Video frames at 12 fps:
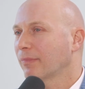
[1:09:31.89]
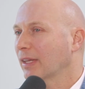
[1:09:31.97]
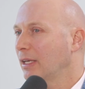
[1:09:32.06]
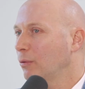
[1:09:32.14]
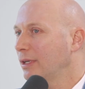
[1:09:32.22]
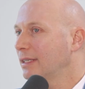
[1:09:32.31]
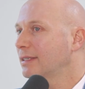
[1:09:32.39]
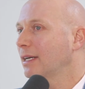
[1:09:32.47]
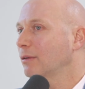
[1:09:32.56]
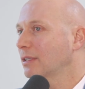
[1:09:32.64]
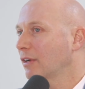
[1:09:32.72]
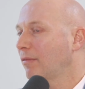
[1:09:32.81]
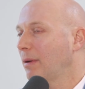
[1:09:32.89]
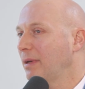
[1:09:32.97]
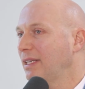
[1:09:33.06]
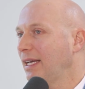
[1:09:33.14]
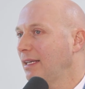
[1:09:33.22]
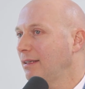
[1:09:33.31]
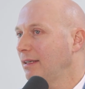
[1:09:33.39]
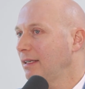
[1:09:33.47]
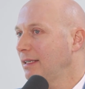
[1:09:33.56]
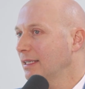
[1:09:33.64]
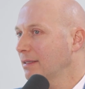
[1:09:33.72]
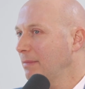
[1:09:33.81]
And when they say outside of Miami-Dade, it
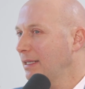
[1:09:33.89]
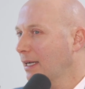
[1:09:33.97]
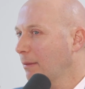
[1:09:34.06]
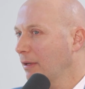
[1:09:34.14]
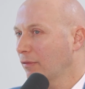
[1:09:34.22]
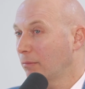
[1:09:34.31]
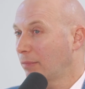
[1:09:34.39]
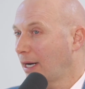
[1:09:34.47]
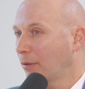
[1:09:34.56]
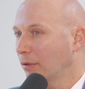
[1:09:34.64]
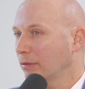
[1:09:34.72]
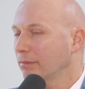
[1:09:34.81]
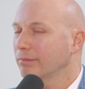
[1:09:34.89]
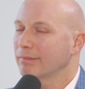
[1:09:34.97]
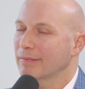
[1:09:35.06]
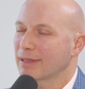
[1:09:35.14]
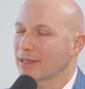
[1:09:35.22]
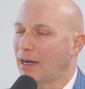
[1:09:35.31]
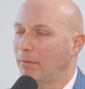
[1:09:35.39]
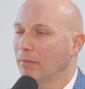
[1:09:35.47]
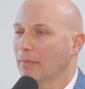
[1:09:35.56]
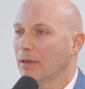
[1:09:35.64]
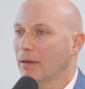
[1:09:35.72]
doesn't mean they're coming from Broward, some,